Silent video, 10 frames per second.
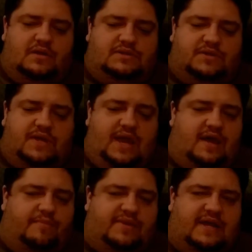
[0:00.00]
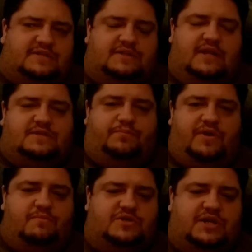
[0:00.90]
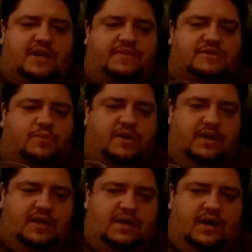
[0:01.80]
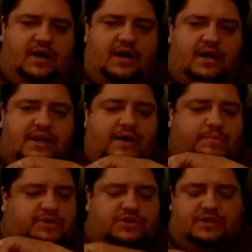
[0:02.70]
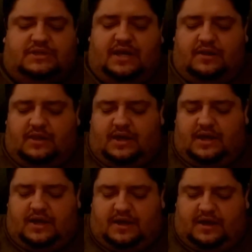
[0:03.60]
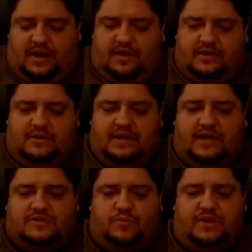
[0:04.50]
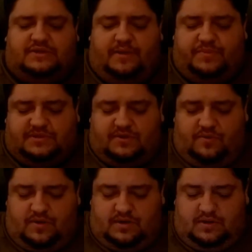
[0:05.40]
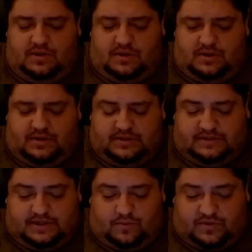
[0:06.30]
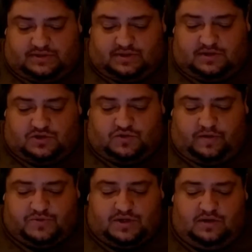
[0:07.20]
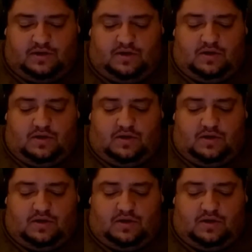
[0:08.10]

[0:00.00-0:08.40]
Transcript: So yeah, I mean, that's pretty much it on this one. Not much to tell. Next week's episode, let's see, what's the description?